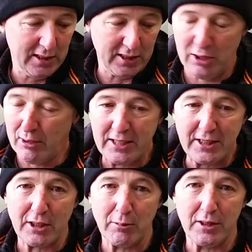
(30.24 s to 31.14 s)
you know,
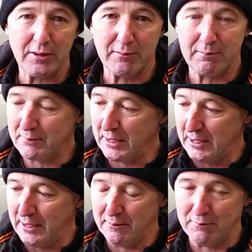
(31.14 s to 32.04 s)
anything you want.
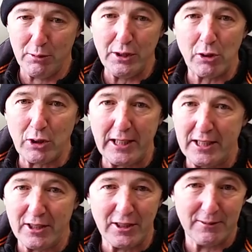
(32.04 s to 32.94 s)
Window
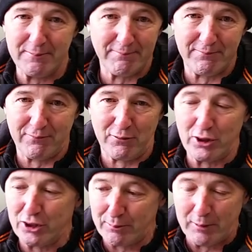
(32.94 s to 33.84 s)
cleaner,
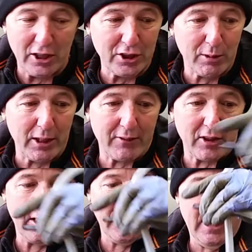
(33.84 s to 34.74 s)
furniture polish, whatever.
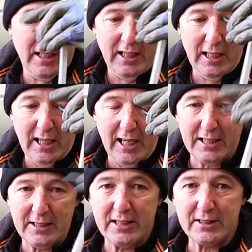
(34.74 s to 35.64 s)

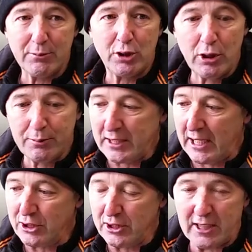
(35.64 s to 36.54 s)
And some tube to
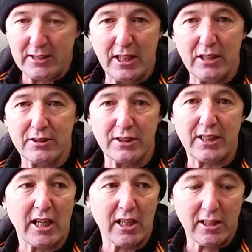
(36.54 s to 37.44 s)
get you down to the
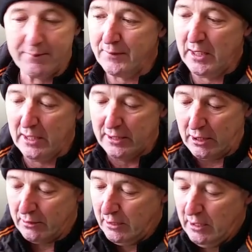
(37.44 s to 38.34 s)
car.
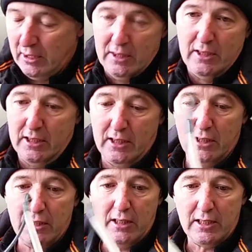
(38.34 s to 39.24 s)
Now,
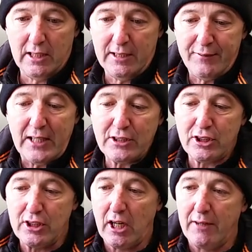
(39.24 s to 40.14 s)
an
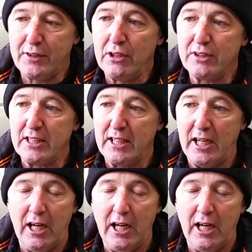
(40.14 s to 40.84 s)
advantage of using